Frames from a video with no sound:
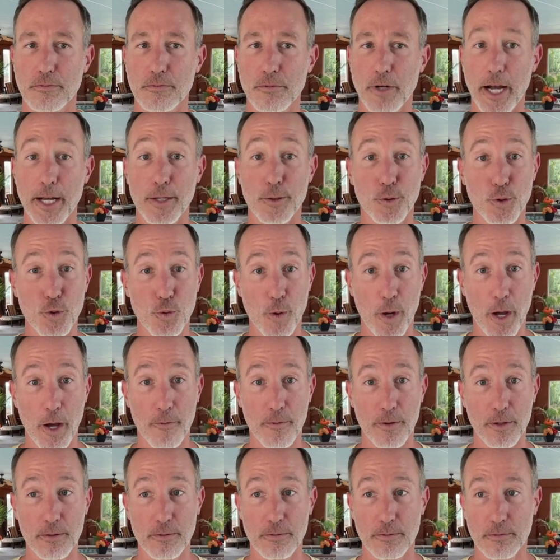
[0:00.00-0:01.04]
I do have
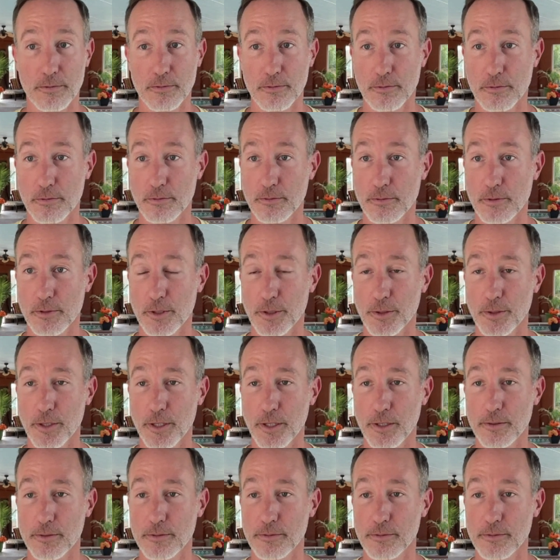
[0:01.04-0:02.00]
it. Hold on.